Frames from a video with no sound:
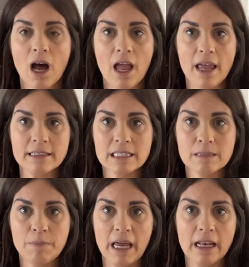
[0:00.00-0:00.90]
It's
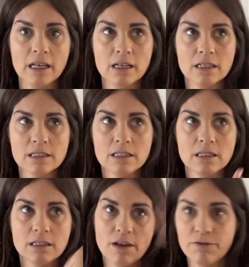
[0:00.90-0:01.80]
been
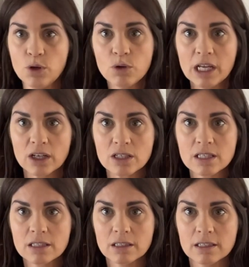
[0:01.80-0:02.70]
a few
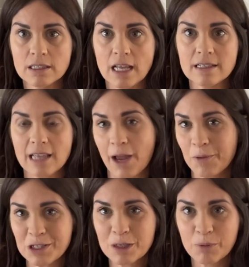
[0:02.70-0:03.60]
years since I
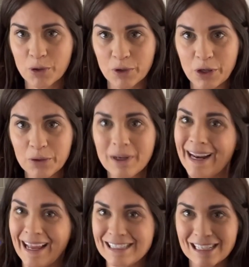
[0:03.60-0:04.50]
went to Peru
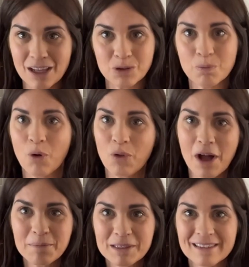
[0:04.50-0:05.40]
and I did those
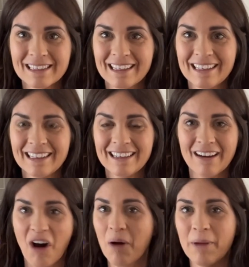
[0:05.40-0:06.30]
pull-ups
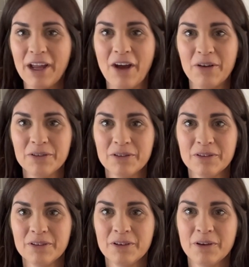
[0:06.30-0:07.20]
on my own
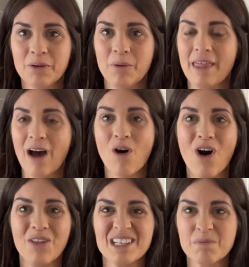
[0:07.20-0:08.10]
without
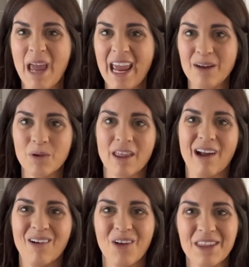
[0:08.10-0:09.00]
all this pain,
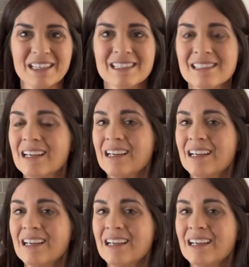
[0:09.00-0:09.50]
without all this